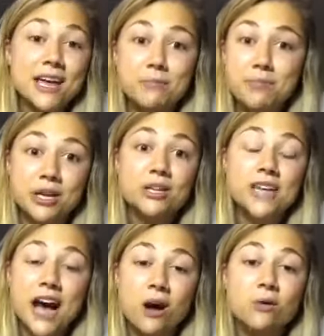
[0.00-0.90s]
and build
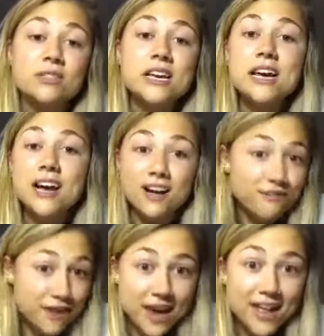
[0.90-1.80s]
out a
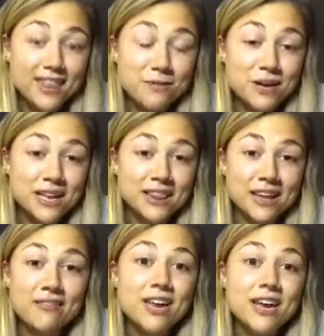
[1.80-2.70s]
van that we can
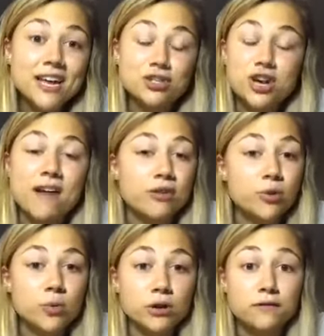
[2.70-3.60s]
live in and travel the
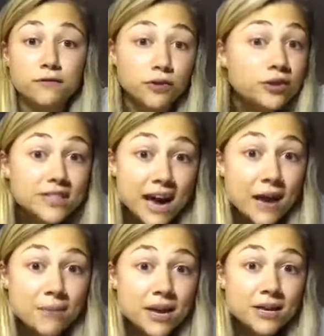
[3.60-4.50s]
world full
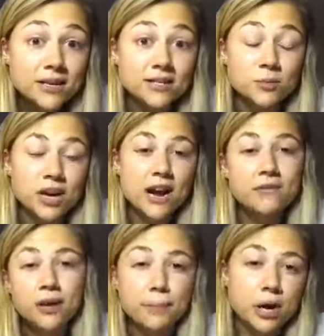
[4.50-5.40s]
time in, because we're kind
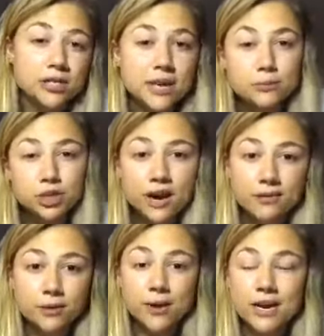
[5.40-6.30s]
of like part-time
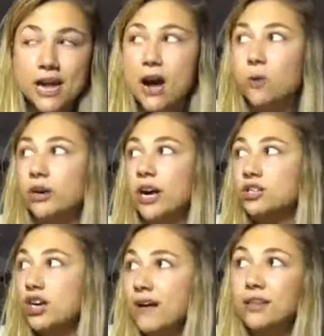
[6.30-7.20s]
traveling right now. We're not
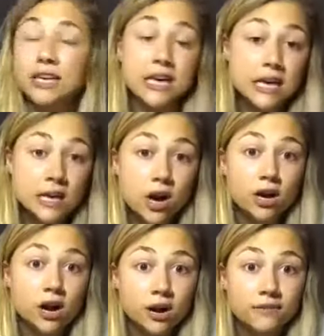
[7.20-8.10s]
traveling in
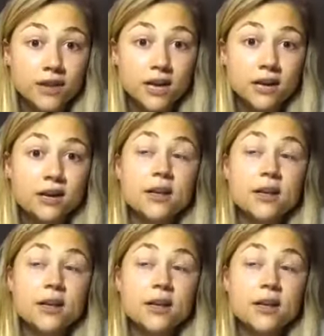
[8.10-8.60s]
our RV,